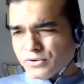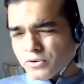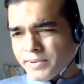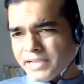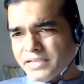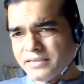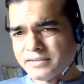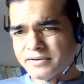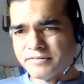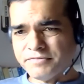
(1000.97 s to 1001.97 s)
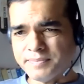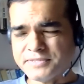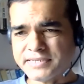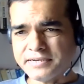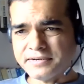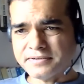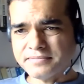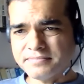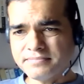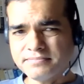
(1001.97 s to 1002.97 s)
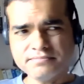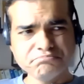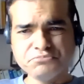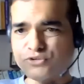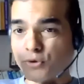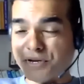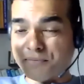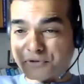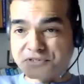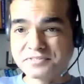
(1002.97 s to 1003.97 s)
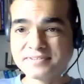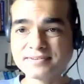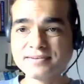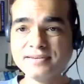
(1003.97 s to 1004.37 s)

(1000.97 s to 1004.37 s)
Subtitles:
Go back in fifth standard. So many books.